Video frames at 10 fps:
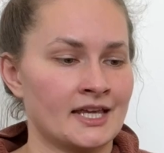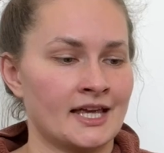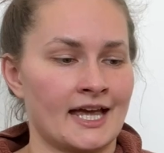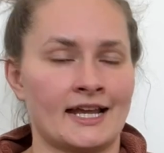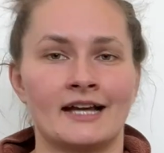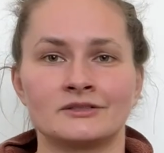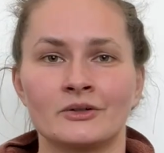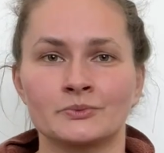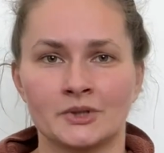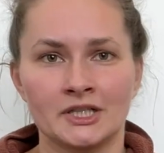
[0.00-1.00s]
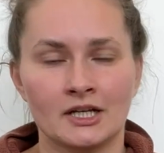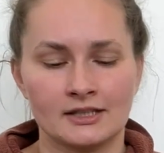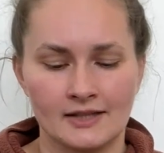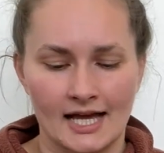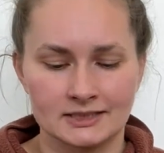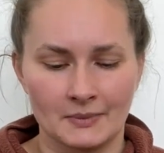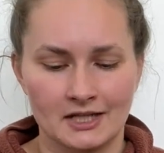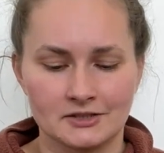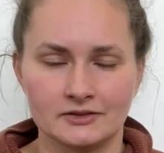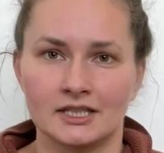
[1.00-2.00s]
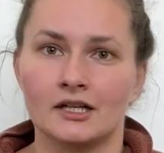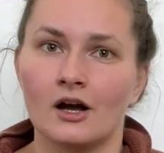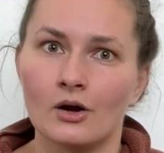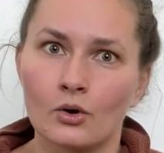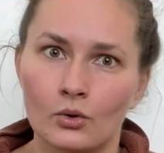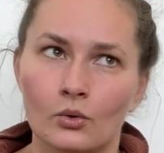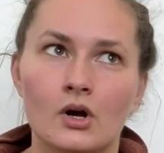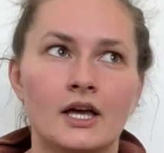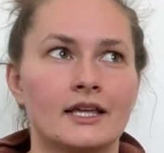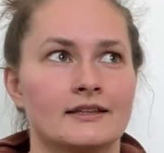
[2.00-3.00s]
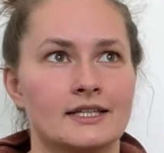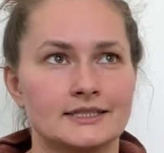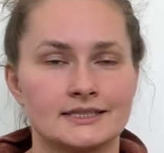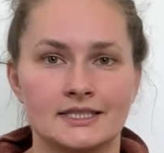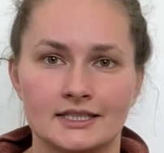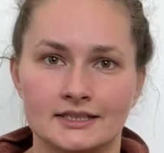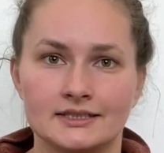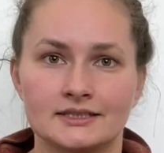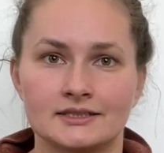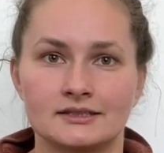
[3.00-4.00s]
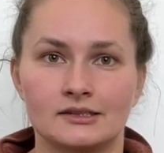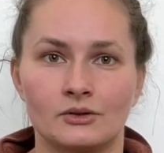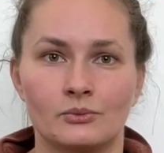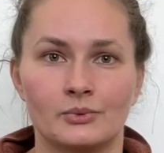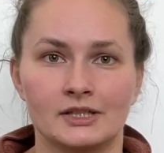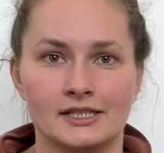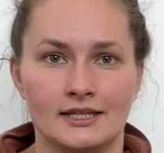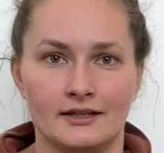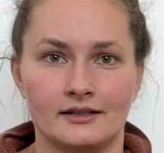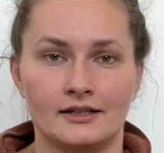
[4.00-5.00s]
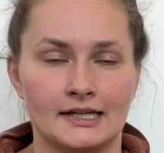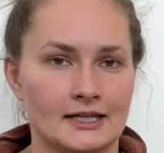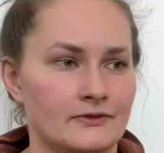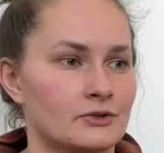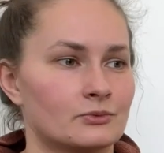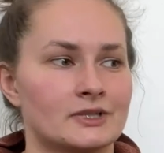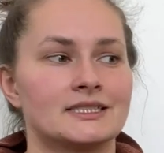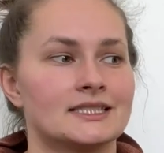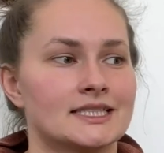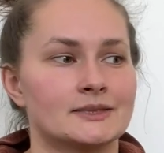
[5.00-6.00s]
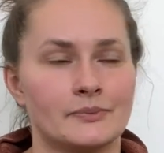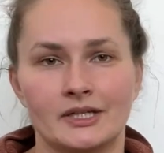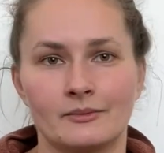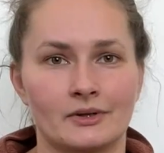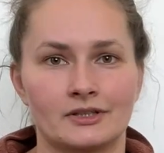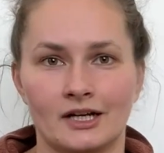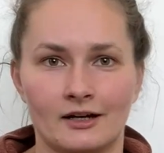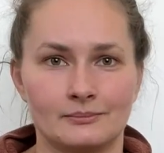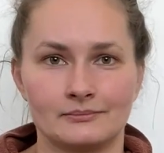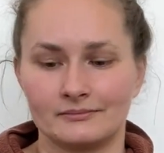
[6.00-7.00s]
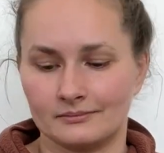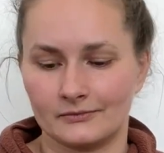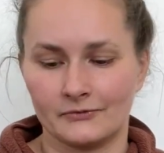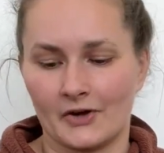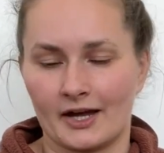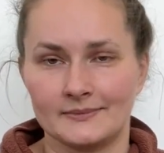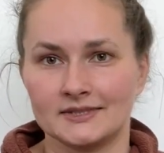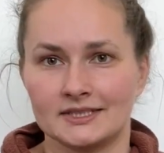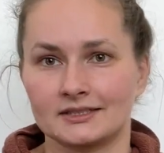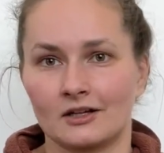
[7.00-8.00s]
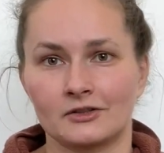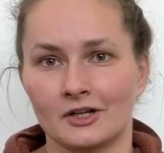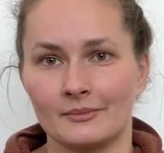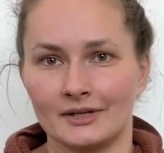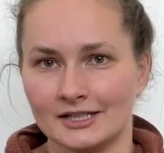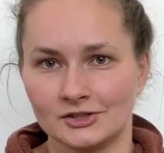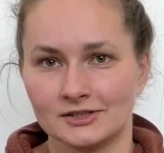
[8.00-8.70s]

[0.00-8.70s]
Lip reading: And as I was working on the last patch, I was like, oh, this is really giving Reese's Peanut Butter Cup vibes, this color combination.